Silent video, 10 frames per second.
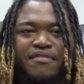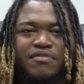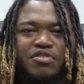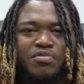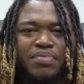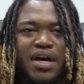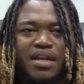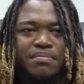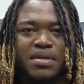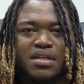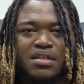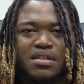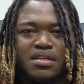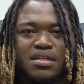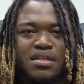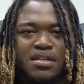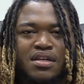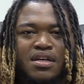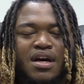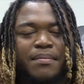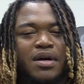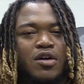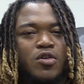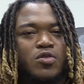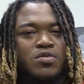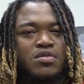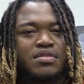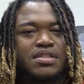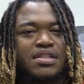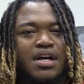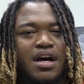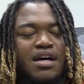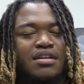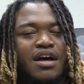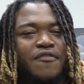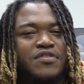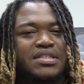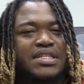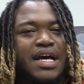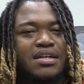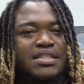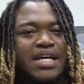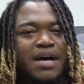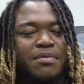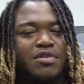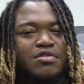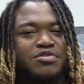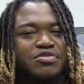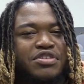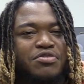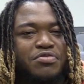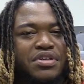athlete would probably be, I'm gonna go on the offensive tackle side, I'm gonna go Trent